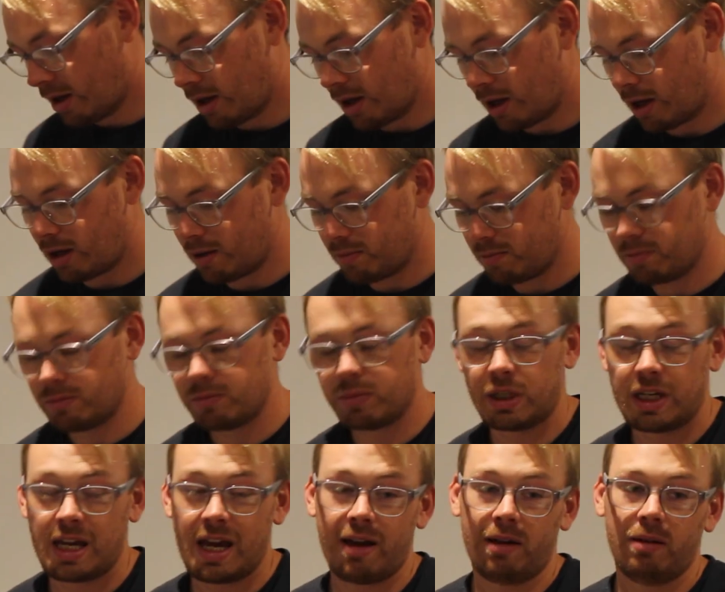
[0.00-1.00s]

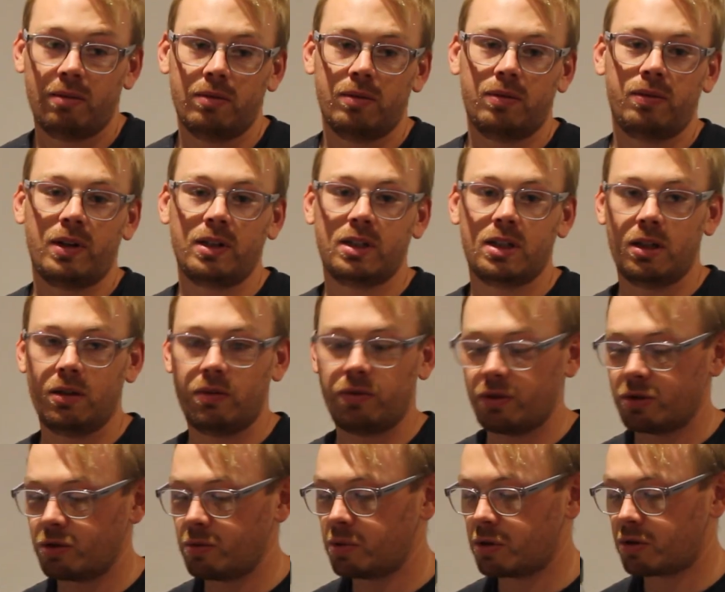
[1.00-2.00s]
But yeah, thank you for
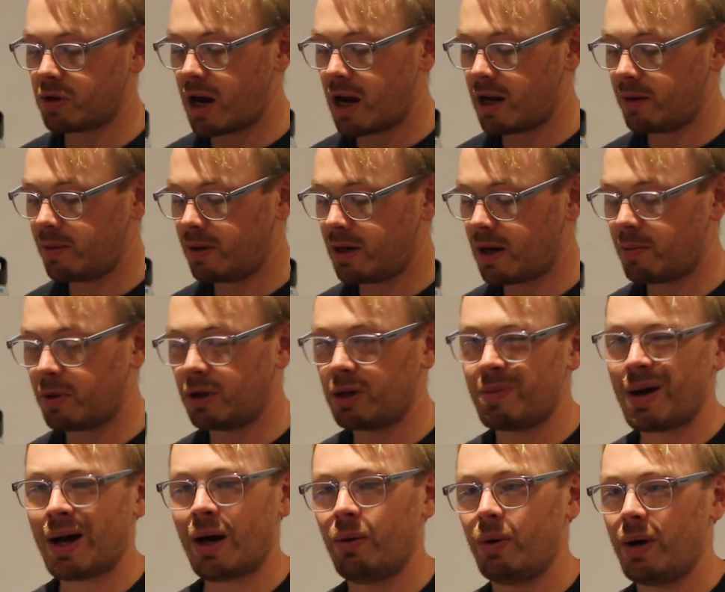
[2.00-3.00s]
subscribing. I'm on
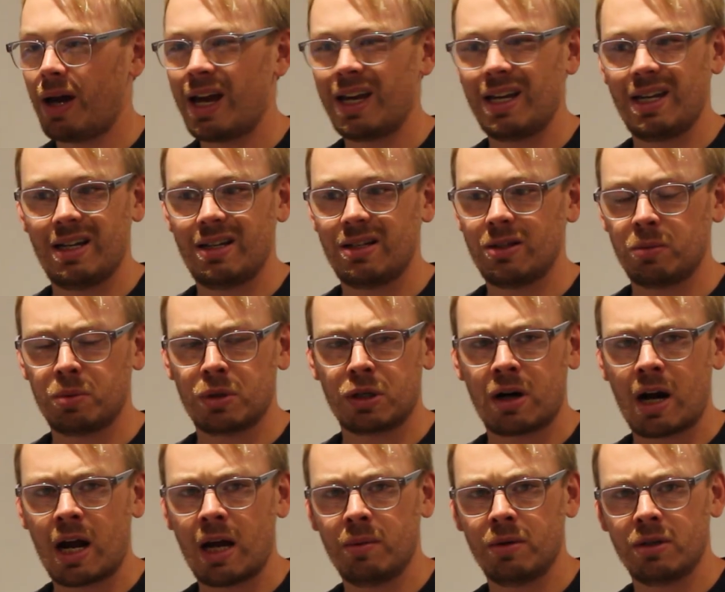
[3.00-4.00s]
about 80
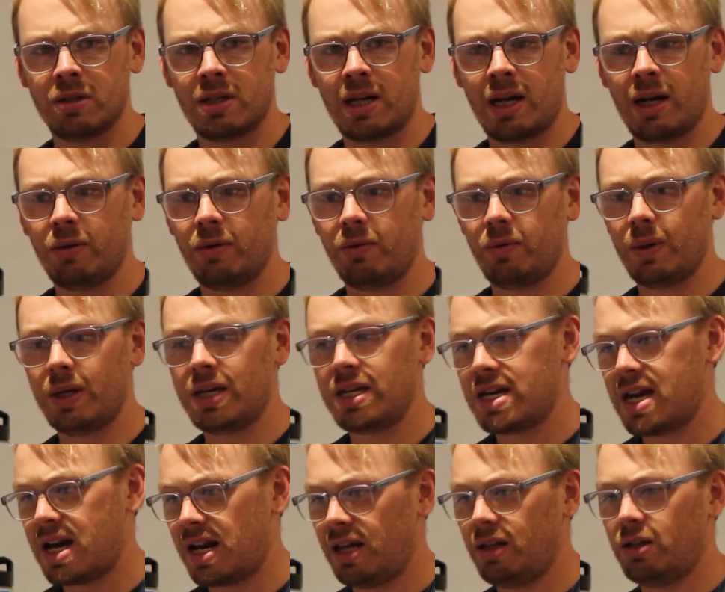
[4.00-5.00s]
subscribers now. If we can
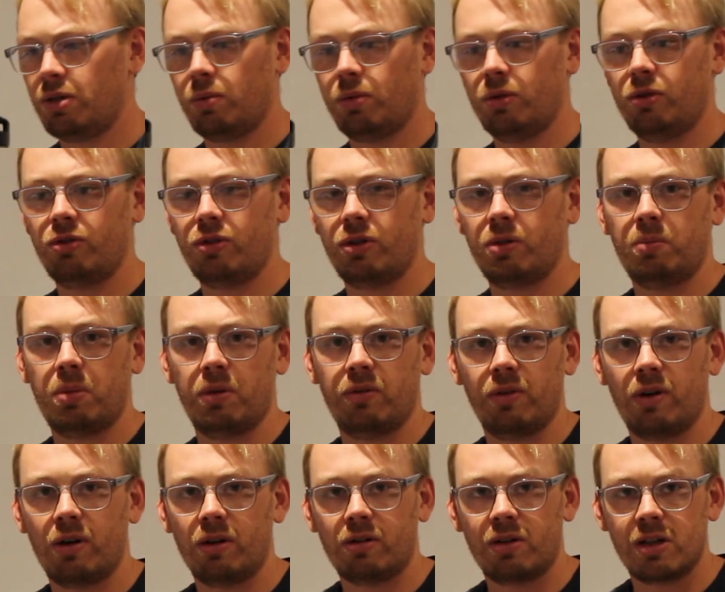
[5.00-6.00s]
get it to 100
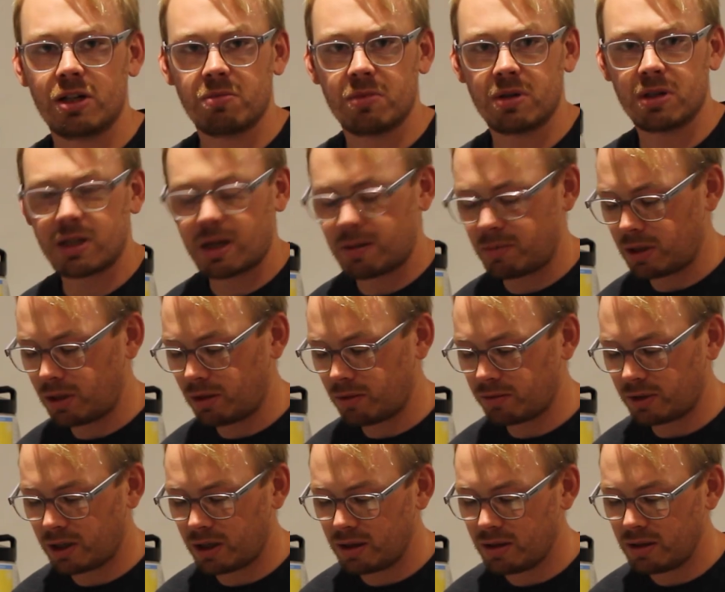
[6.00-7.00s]
before Christmas, that'd be
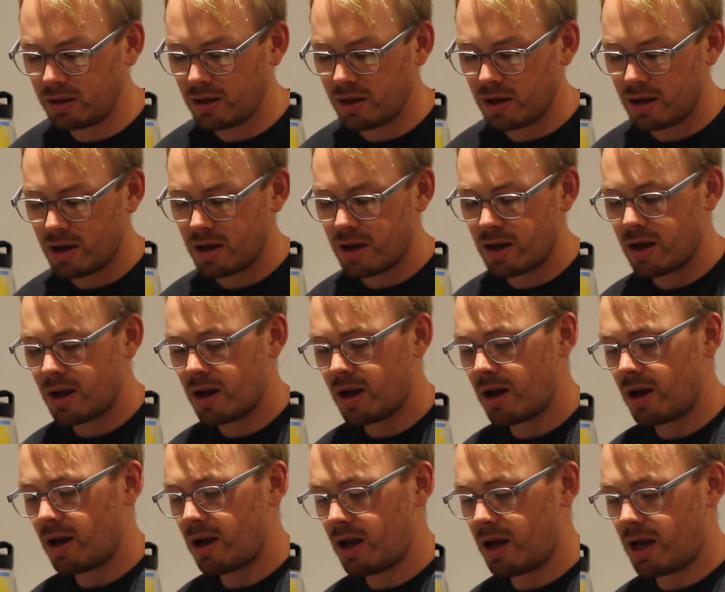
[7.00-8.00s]
lovely.
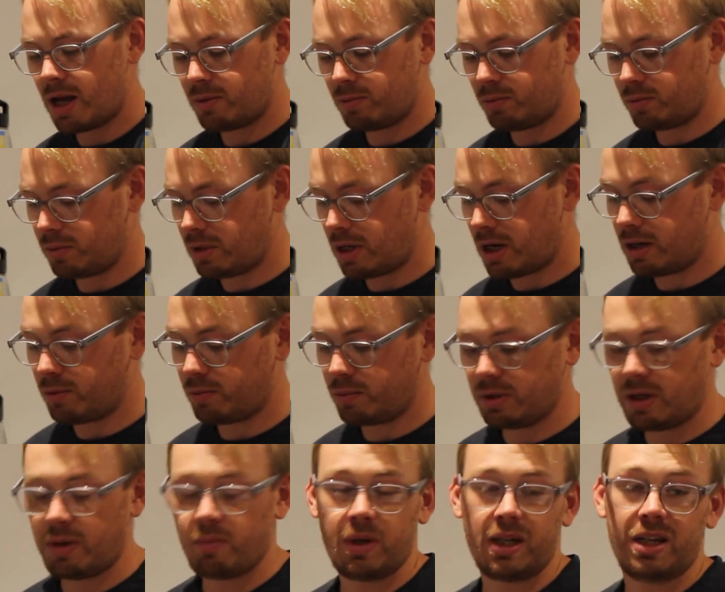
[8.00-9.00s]
And
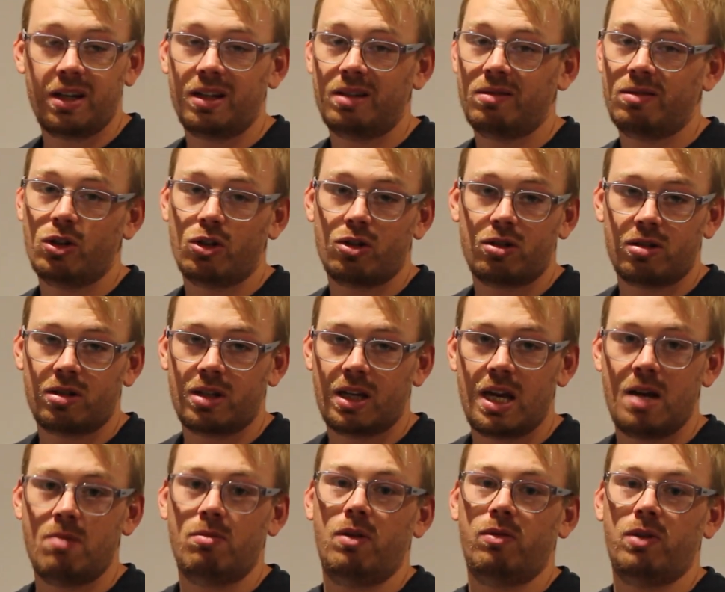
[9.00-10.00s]
then we can just
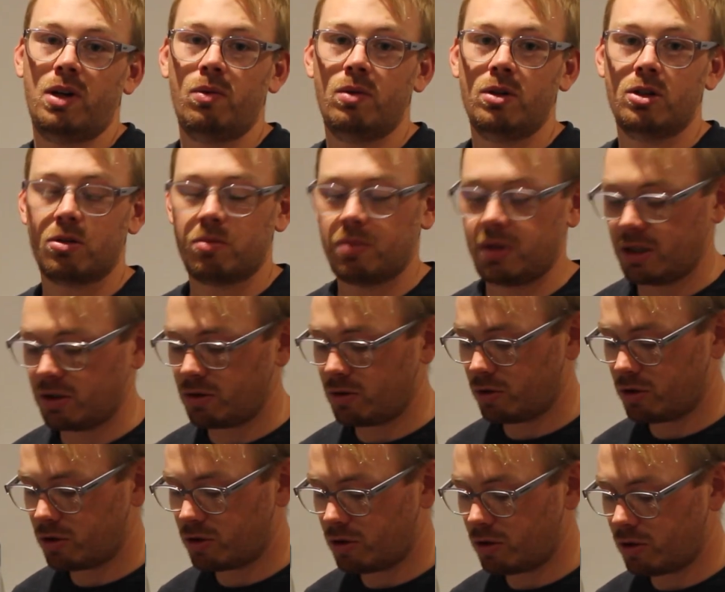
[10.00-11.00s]
keep reviewing some of this
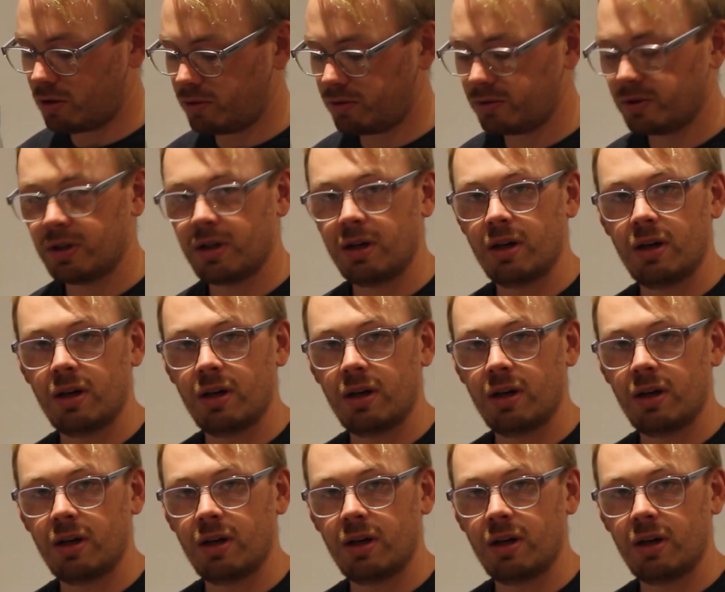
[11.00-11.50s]
good stuff.